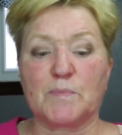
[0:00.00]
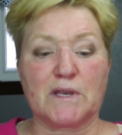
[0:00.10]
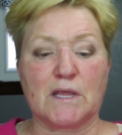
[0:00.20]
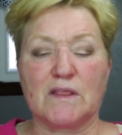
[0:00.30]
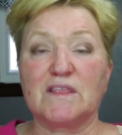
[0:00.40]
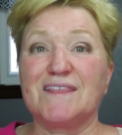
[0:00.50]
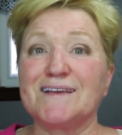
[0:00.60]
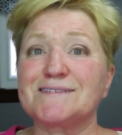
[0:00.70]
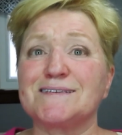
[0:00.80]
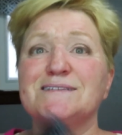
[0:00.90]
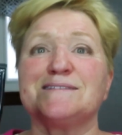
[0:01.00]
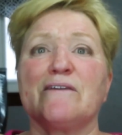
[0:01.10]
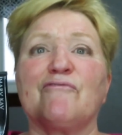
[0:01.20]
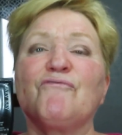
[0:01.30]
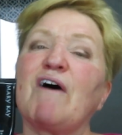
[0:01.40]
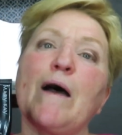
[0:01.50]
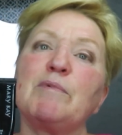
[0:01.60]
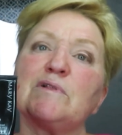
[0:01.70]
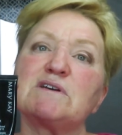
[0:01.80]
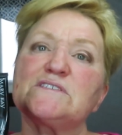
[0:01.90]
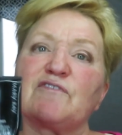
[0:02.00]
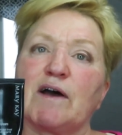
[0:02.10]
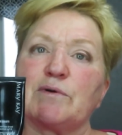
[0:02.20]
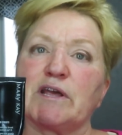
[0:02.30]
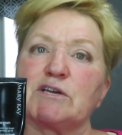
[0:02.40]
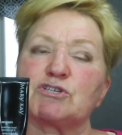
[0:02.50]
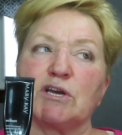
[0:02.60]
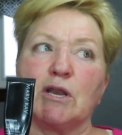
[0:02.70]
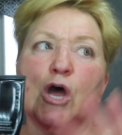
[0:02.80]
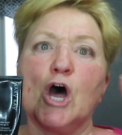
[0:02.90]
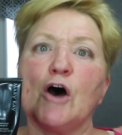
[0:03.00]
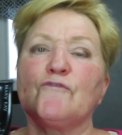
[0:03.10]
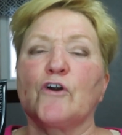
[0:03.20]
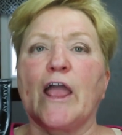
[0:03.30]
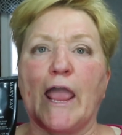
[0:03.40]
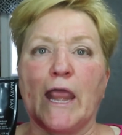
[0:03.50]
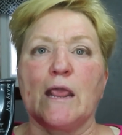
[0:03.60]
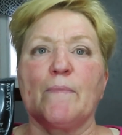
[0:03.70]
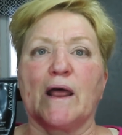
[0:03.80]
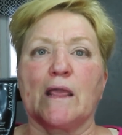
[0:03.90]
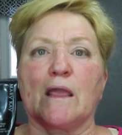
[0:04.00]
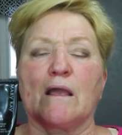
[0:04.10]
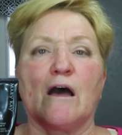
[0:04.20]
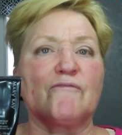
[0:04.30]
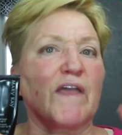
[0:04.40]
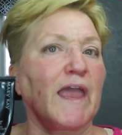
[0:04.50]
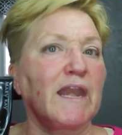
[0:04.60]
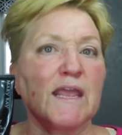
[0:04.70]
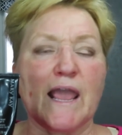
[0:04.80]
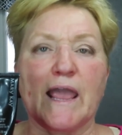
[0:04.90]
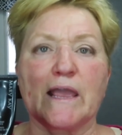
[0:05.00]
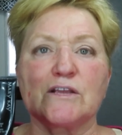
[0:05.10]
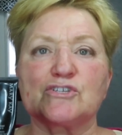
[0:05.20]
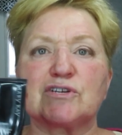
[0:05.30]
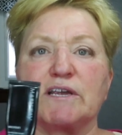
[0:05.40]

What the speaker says: but this is a fabulous foundation for anybody of any age.